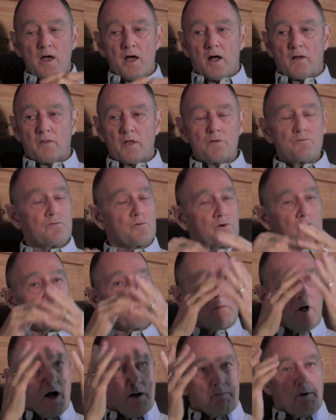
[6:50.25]
And then
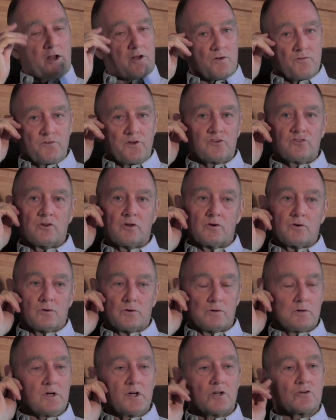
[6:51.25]
through my
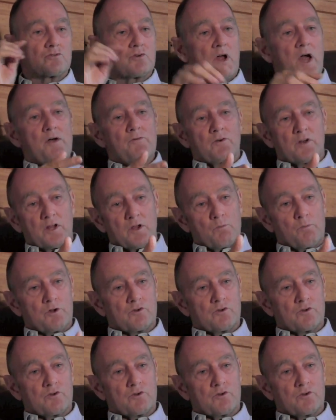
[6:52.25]
metaphysical traveling,